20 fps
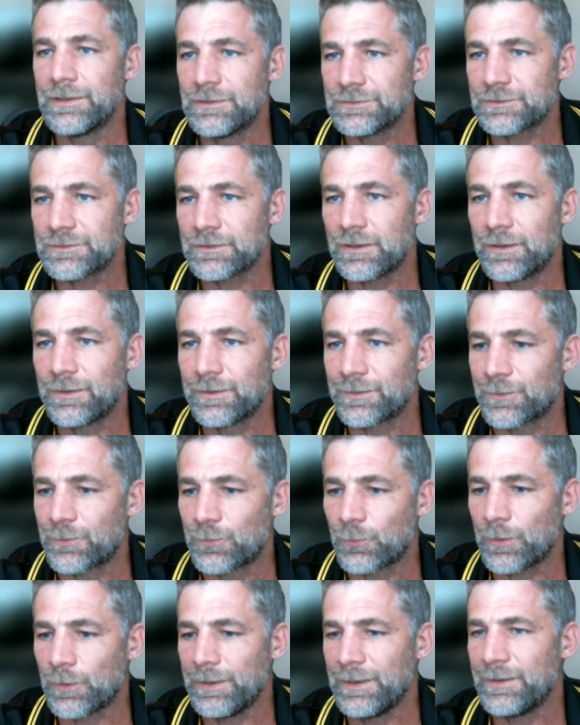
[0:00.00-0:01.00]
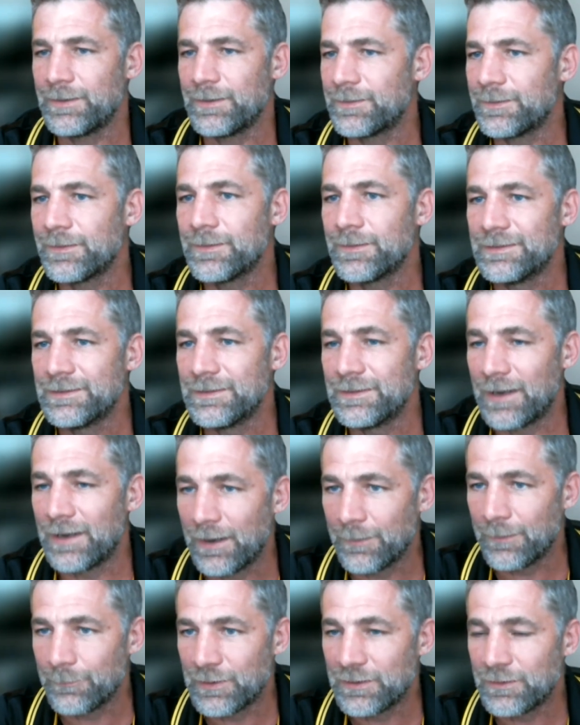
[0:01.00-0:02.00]
is great.
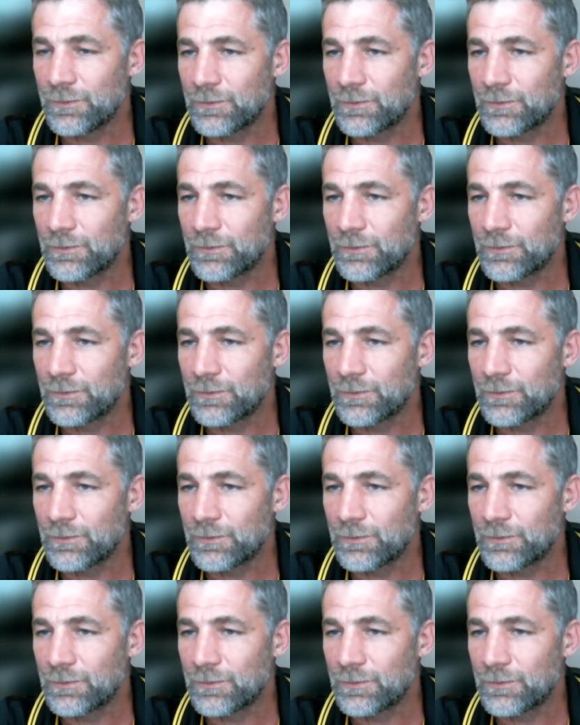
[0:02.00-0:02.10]
I mean,